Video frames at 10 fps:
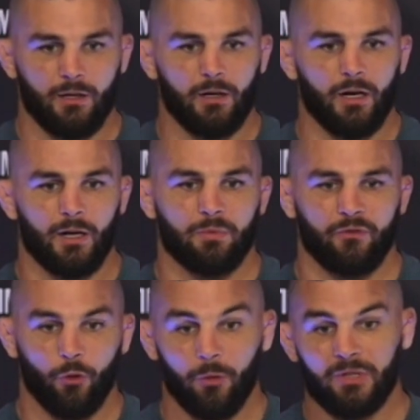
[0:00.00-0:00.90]
a
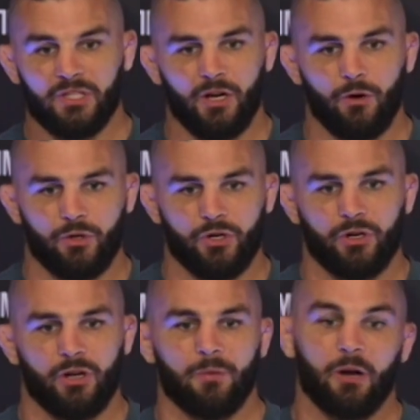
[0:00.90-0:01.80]
performance coach,
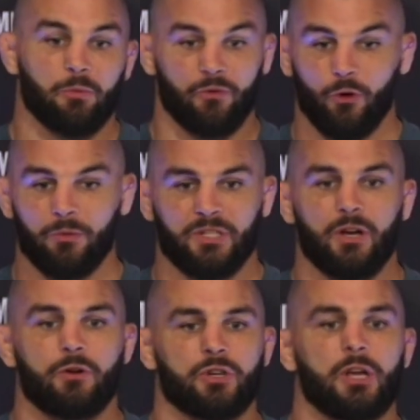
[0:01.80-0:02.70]
a mental performance
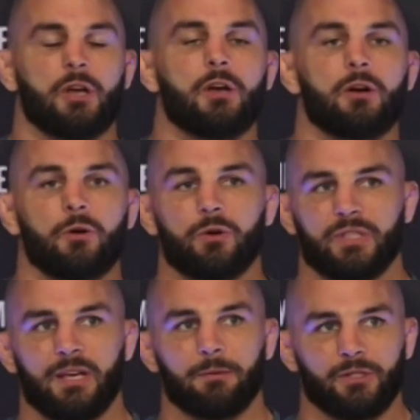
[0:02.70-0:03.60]
coach, who was
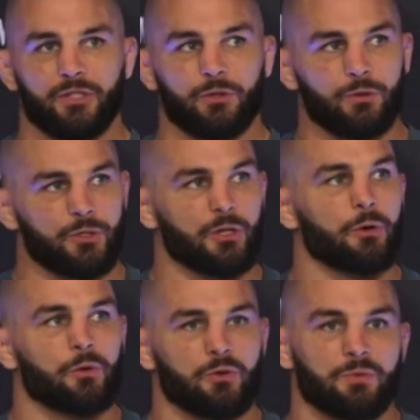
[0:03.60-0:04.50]
able to go
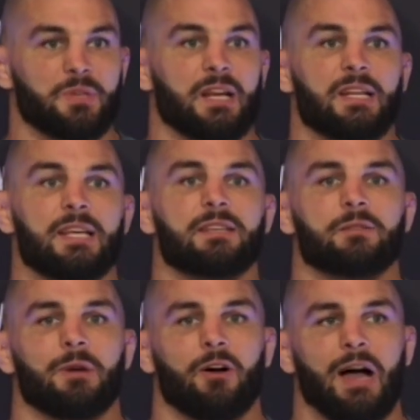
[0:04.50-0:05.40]
through some techniques about